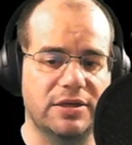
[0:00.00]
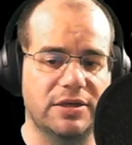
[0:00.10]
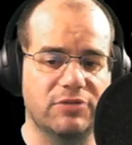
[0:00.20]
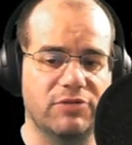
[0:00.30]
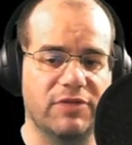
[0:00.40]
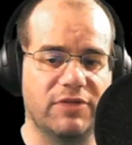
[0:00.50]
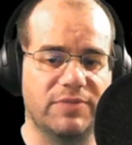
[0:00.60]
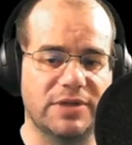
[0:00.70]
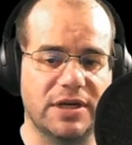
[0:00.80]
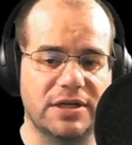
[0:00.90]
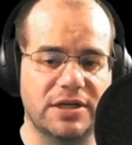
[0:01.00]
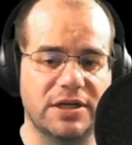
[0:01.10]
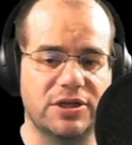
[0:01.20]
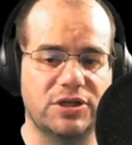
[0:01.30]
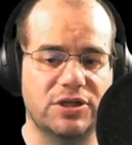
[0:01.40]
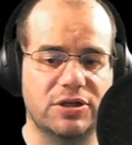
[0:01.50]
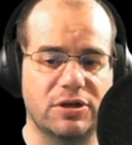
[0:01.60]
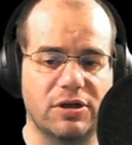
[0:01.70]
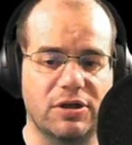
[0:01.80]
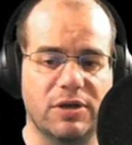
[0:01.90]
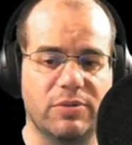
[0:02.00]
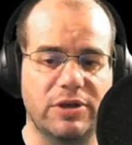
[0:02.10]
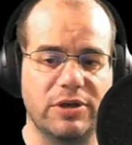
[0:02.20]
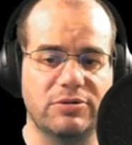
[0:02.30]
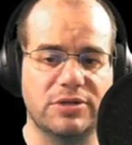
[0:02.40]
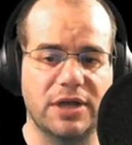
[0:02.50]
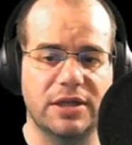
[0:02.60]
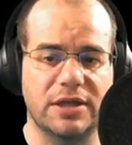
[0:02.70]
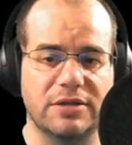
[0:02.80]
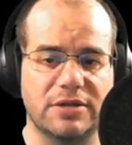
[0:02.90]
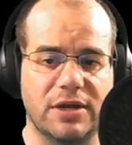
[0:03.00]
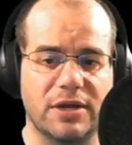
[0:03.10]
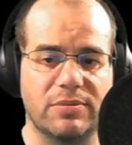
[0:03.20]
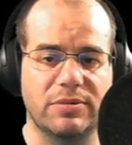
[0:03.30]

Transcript: degree of percentage when you stack those up.